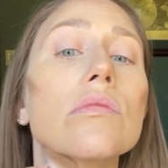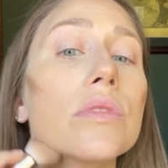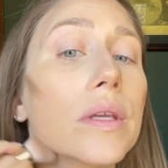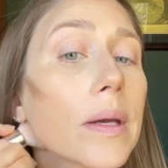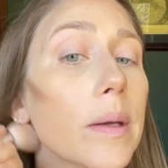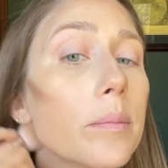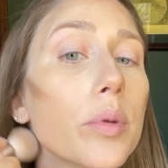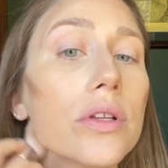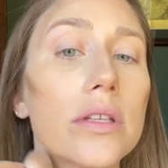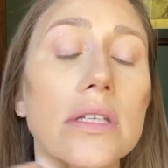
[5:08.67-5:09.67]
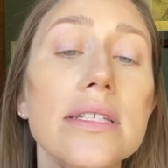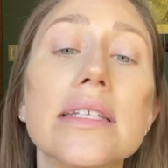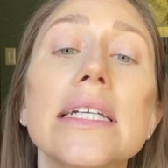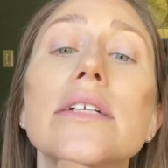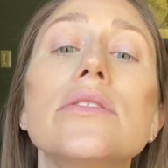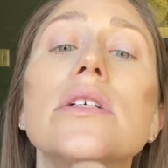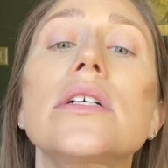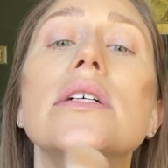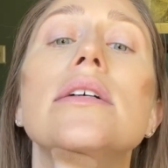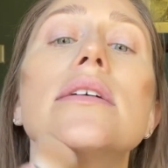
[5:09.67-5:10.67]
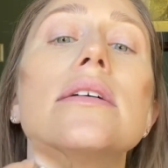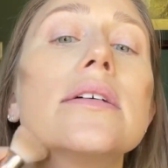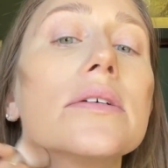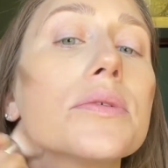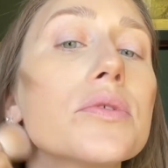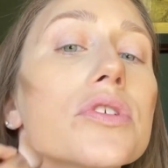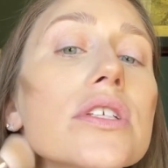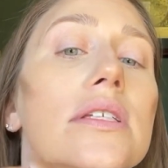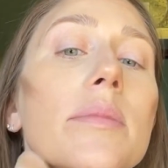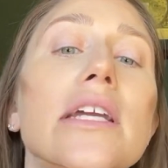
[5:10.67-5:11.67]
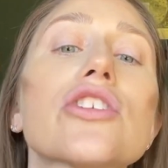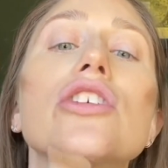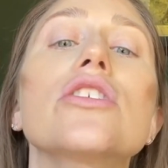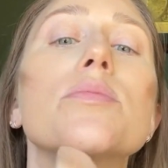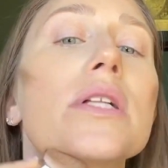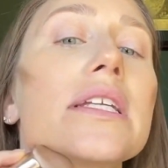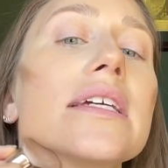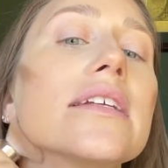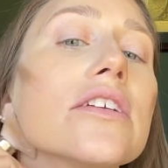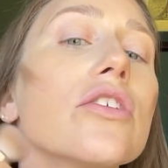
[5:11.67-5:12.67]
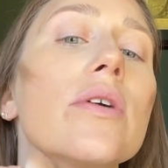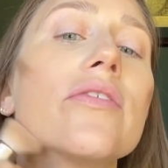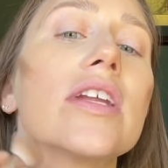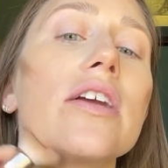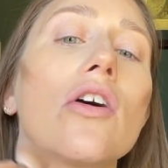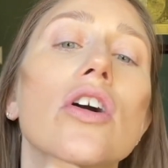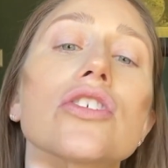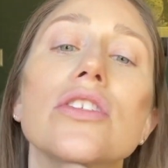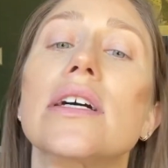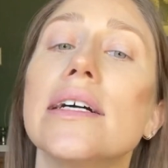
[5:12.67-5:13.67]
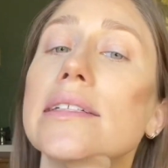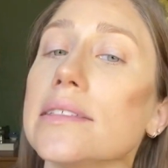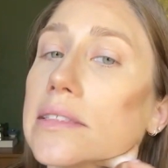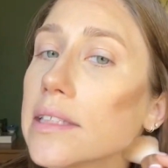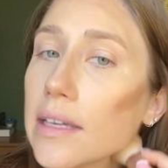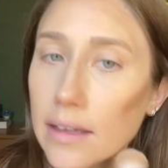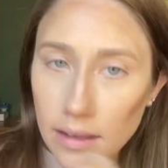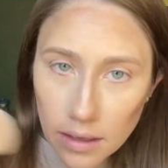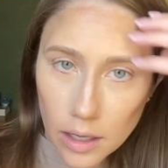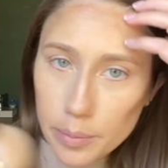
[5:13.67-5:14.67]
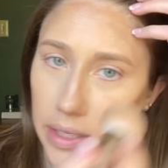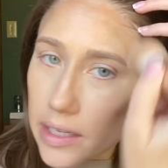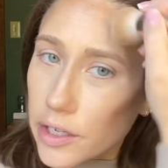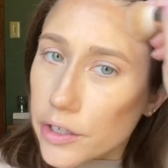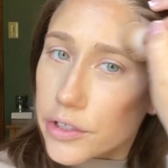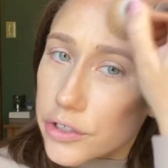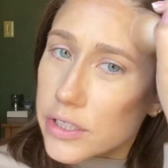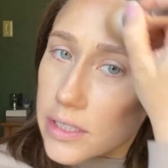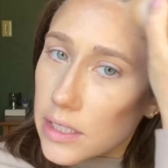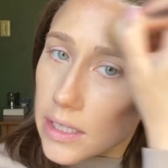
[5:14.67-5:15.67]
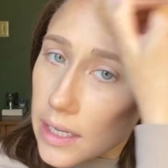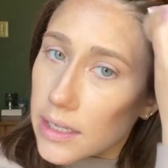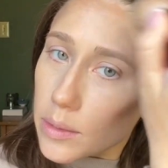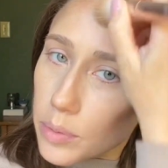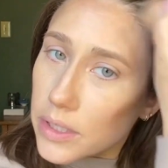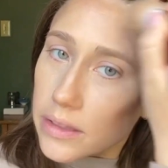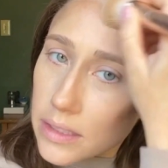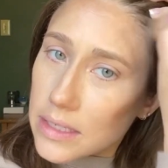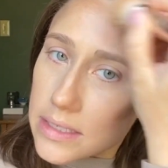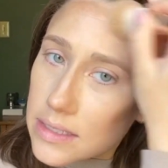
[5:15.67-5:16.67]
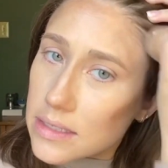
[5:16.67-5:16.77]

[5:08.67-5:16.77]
Okay, pulling this down just to make sure it's blended and you don't have any harsh lines. Up here, you're just going to kind of blend this